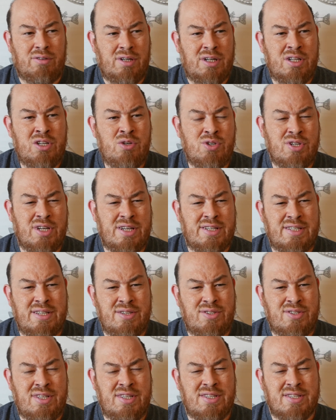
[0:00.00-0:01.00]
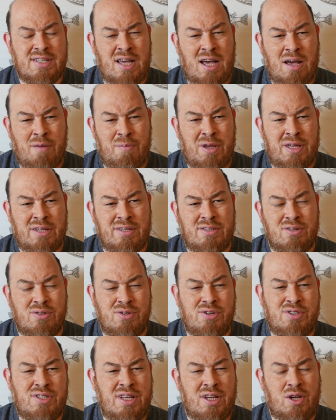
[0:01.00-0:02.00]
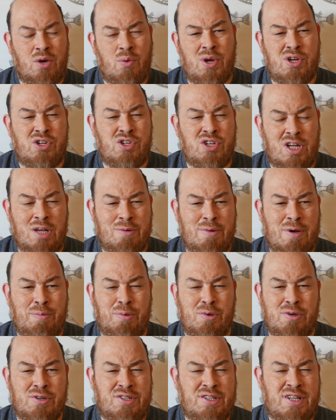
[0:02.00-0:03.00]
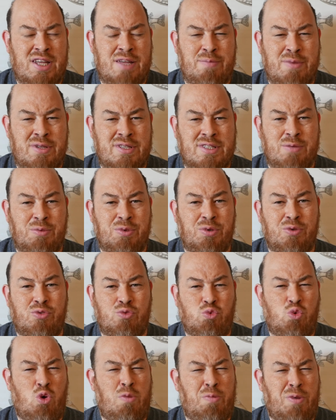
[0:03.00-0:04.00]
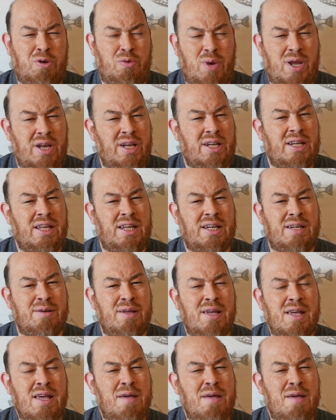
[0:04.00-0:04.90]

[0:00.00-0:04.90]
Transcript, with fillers: Usually so you see these comments or you see a question come up or a statement somebody will throw up on Reddit and